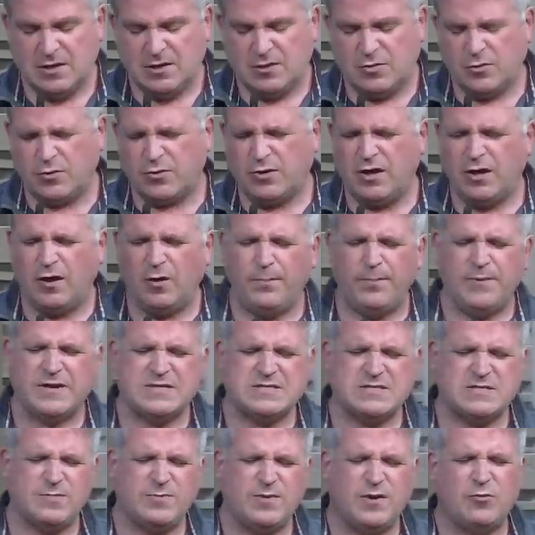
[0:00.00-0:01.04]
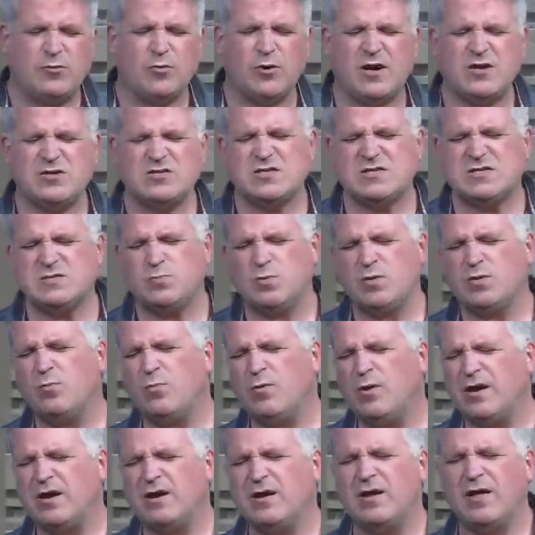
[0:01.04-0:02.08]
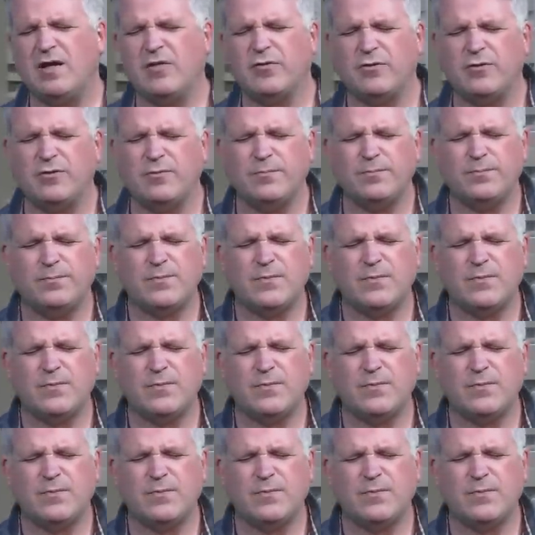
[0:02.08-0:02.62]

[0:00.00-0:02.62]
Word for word: Lord, help us to be gracious with one another